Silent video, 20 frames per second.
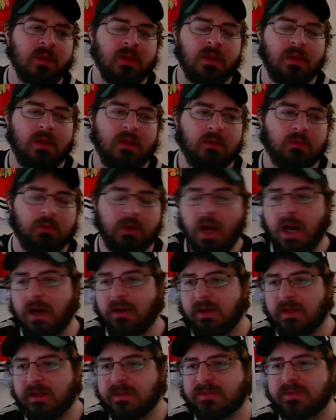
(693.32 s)

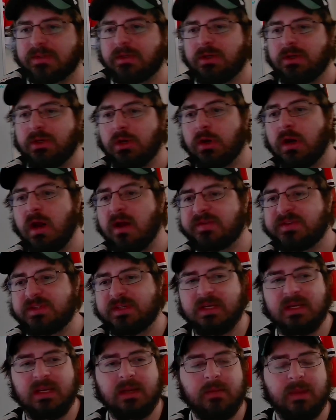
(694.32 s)
Regardless, Yurov's
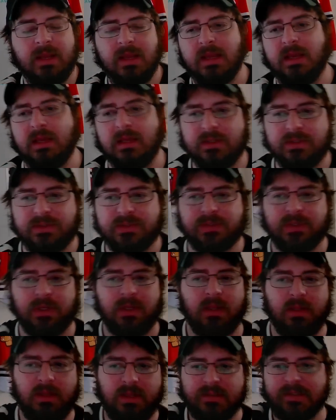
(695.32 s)
team is
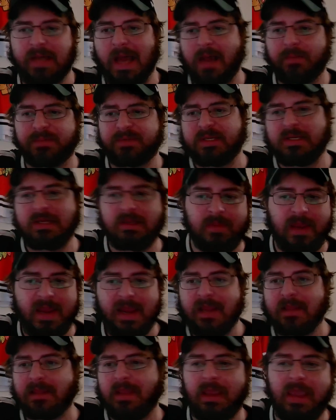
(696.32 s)
the top team in
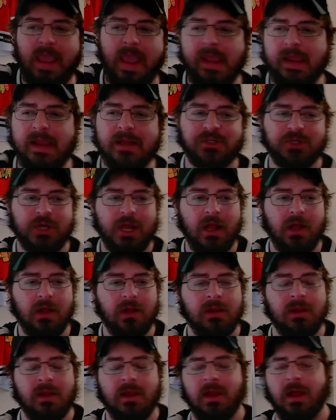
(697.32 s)
the KHL,
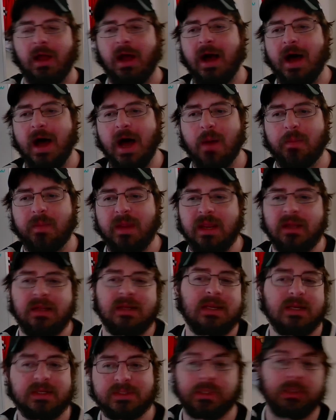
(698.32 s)
and he is
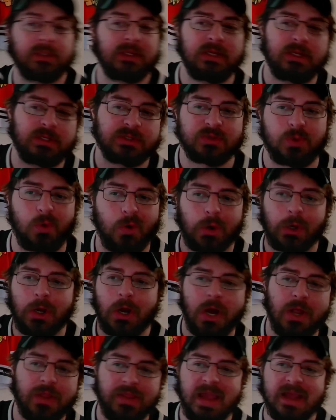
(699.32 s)
the leading scorer on
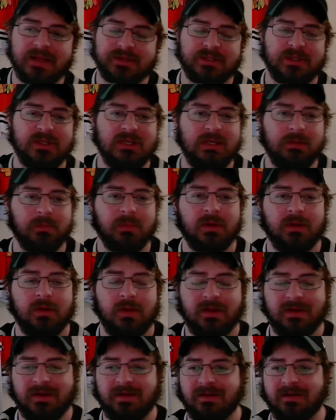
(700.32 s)
that team.
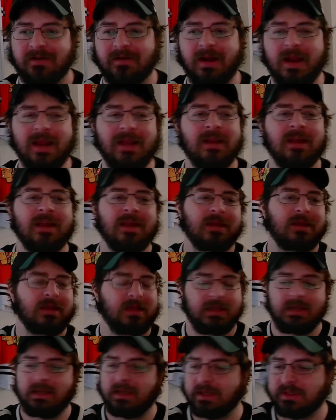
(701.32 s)
Right? He
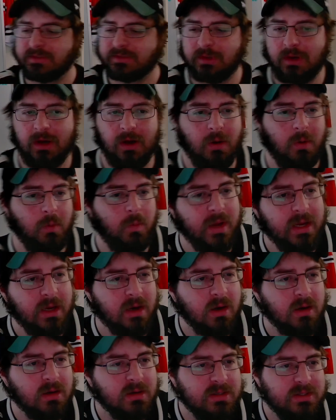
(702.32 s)
is a winger.
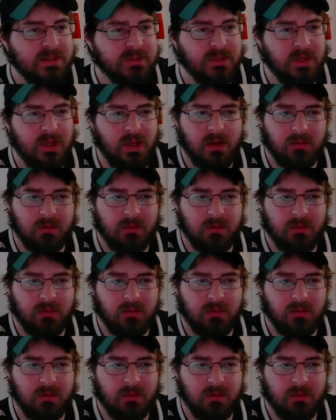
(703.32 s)
He's a